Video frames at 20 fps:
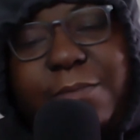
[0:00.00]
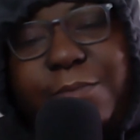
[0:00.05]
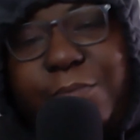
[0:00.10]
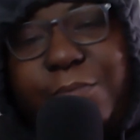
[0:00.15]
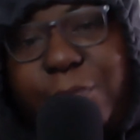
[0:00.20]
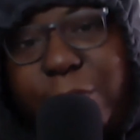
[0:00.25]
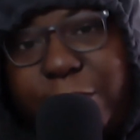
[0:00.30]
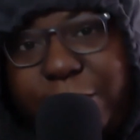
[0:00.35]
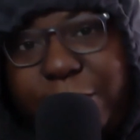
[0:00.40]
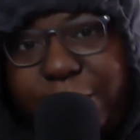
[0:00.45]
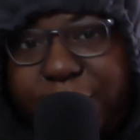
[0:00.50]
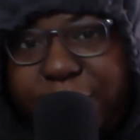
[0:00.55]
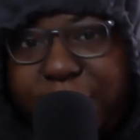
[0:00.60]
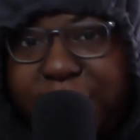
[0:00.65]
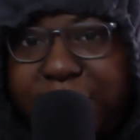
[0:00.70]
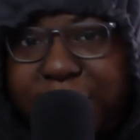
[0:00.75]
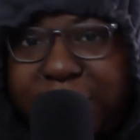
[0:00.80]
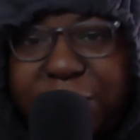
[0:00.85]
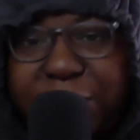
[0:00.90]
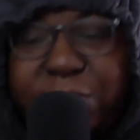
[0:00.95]
Boom.
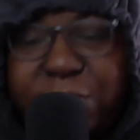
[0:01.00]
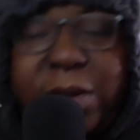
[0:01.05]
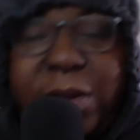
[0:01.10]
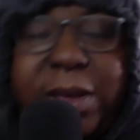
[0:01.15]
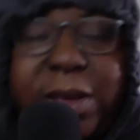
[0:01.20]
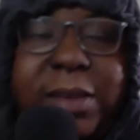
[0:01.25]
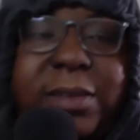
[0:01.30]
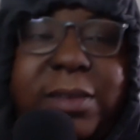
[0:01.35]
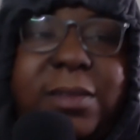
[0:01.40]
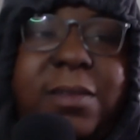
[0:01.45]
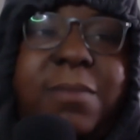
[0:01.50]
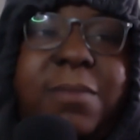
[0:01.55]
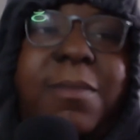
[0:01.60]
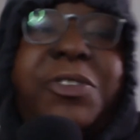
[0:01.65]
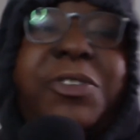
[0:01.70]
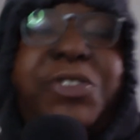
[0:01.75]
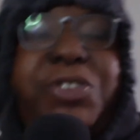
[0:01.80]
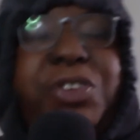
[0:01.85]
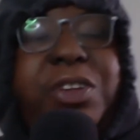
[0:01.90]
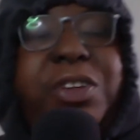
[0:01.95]
It is what it is.
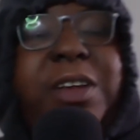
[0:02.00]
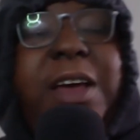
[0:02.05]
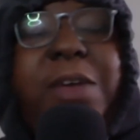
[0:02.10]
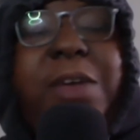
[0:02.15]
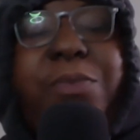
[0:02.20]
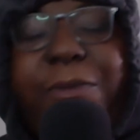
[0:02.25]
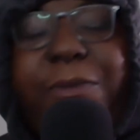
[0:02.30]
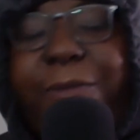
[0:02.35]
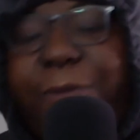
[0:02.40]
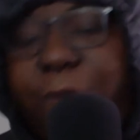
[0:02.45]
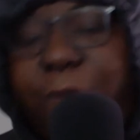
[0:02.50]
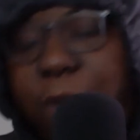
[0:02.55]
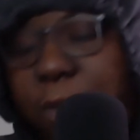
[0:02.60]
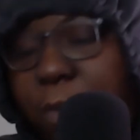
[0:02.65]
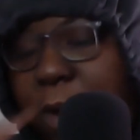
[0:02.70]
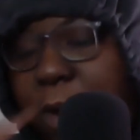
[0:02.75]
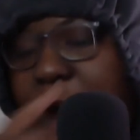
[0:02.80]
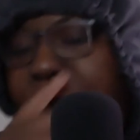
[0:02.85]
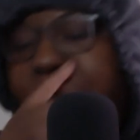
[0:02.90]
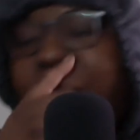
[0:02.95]
Manchester United win
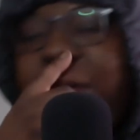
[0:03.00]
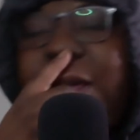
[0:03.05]
4-1.